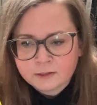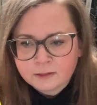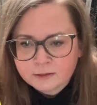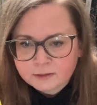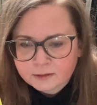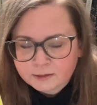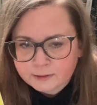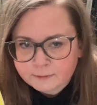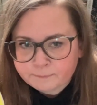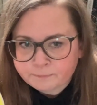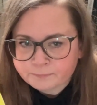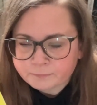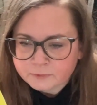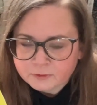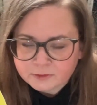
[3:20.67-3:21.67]
Her
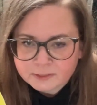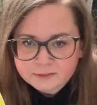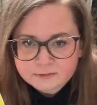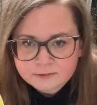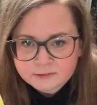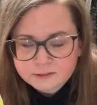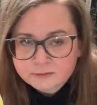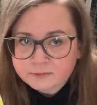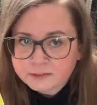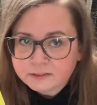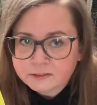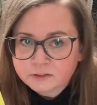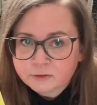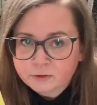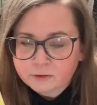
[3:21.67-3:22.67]
letters were
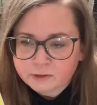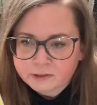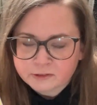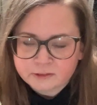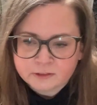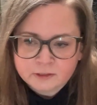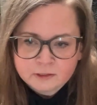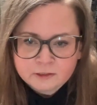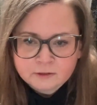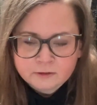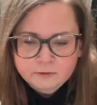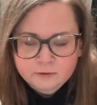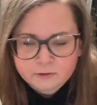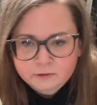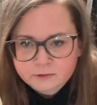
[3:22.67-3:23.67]
destroyed,
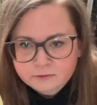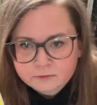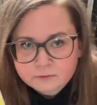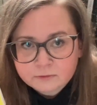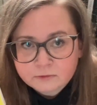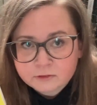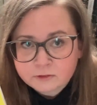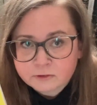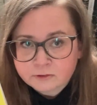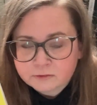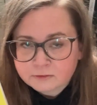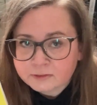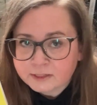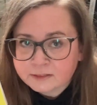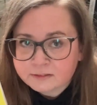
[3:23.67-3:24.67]
her journal
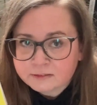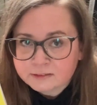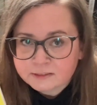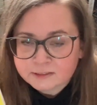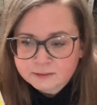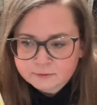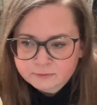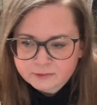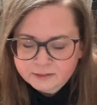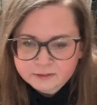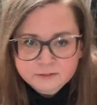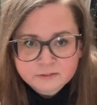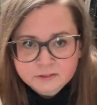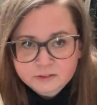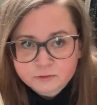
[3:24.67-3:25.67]
entries were
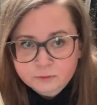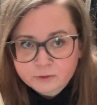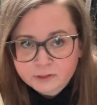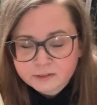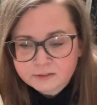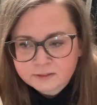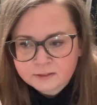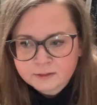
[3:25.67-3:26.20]
destroyed,